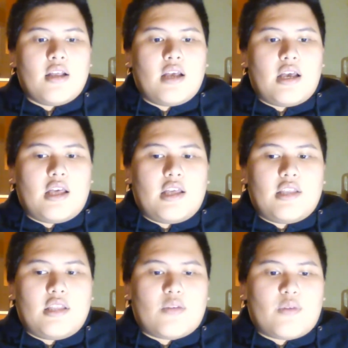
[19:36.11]
And then a
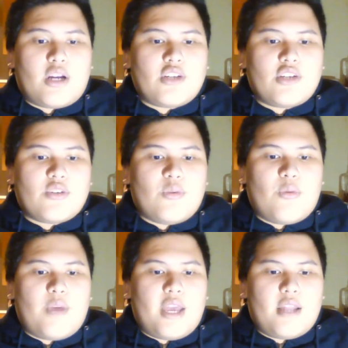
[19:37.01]
rush of
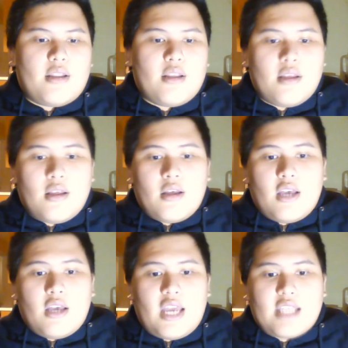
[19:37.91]
wind
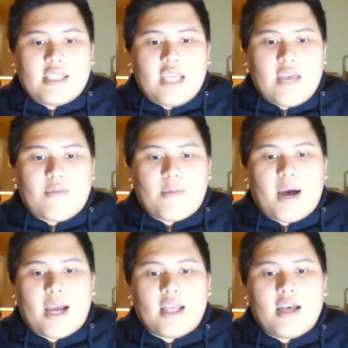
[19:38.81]
hits him from behind,
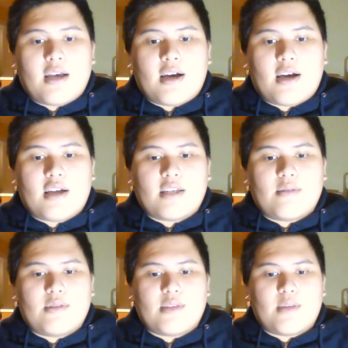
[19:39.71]
causing him to
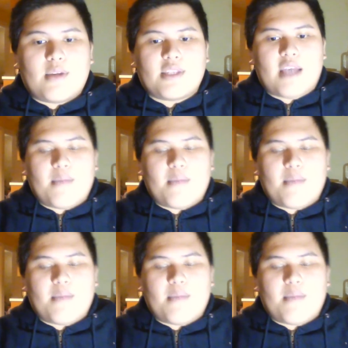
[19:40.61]
stumble a step.